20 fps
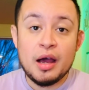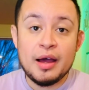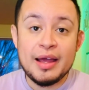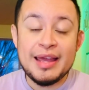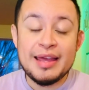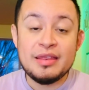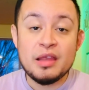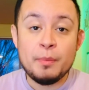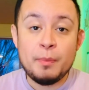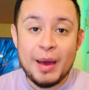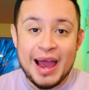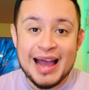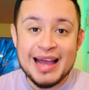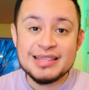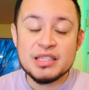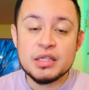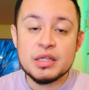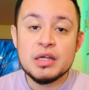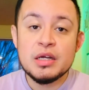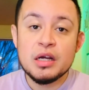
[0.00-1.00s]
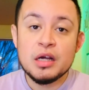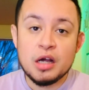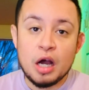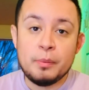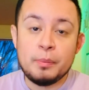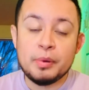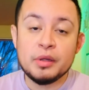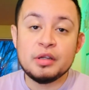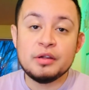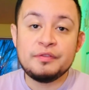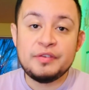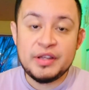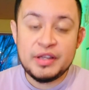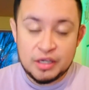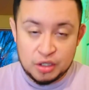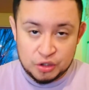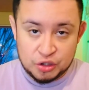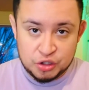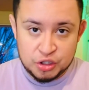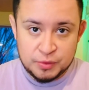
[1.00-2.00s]
in the past couple of
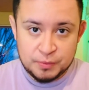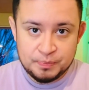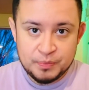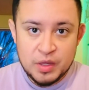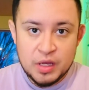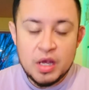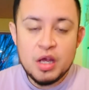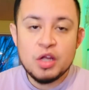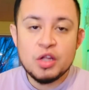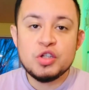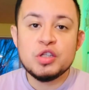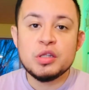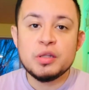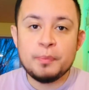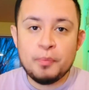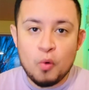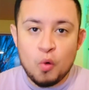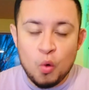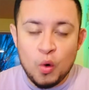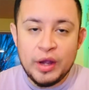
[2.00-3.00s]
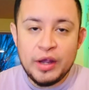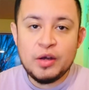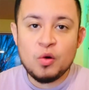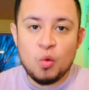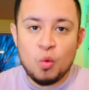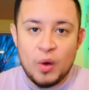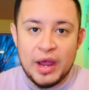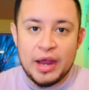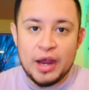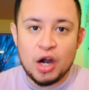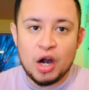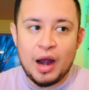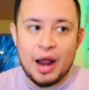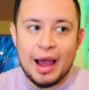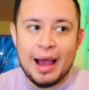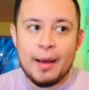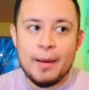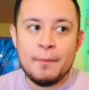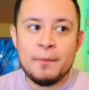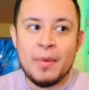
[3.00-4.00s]
years. To the point
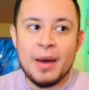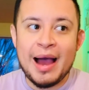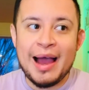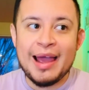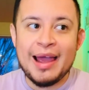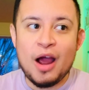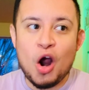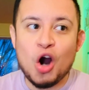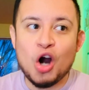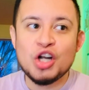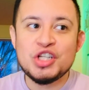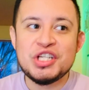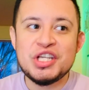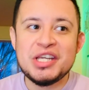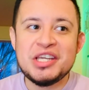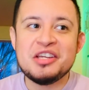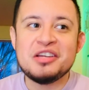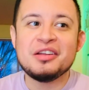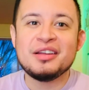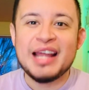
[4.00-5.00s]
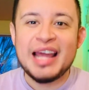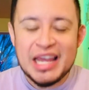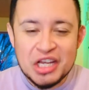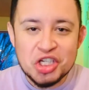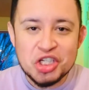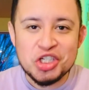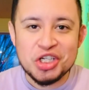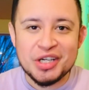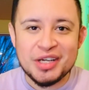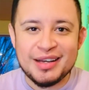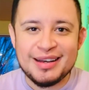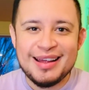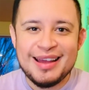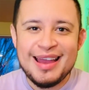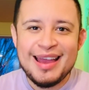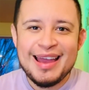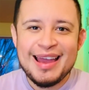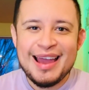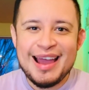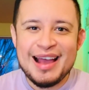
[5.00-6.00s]
where my articulation
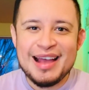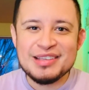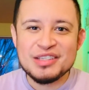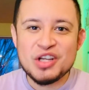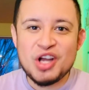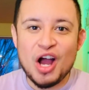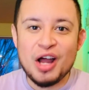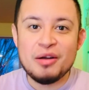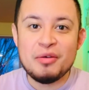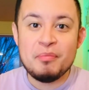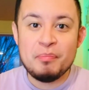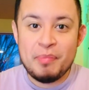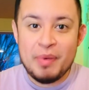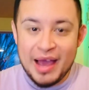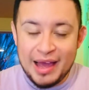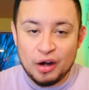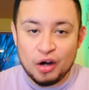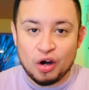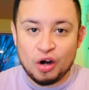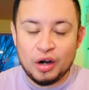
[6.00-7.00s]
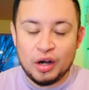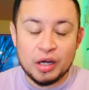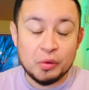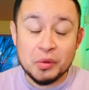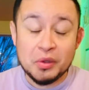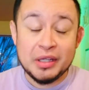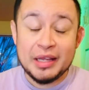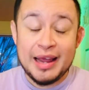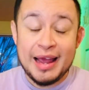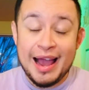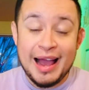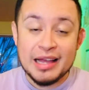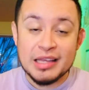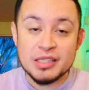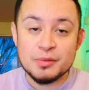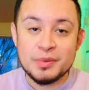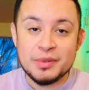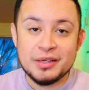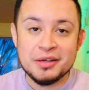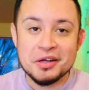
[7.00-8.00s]
has gotten better. It really
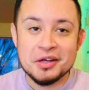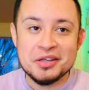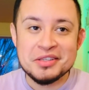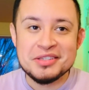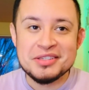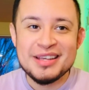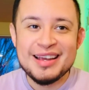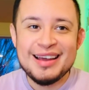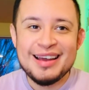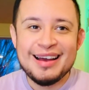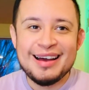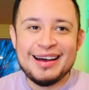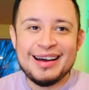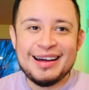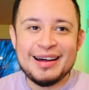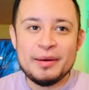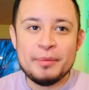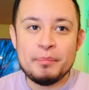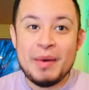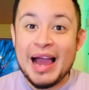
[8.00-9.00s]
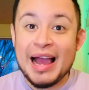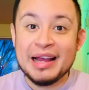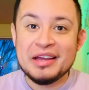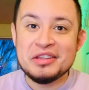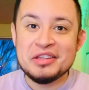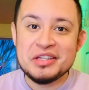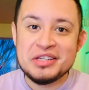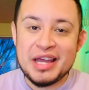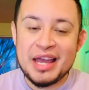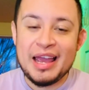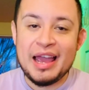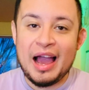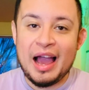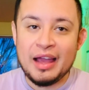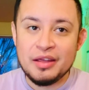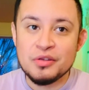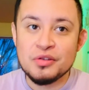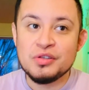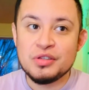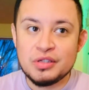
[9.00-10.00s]
has, because back in the day,
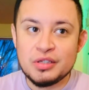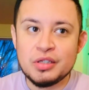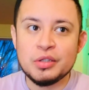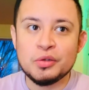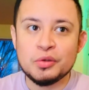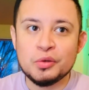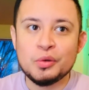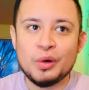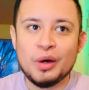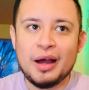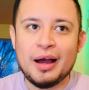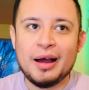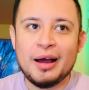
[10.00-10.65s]
I used to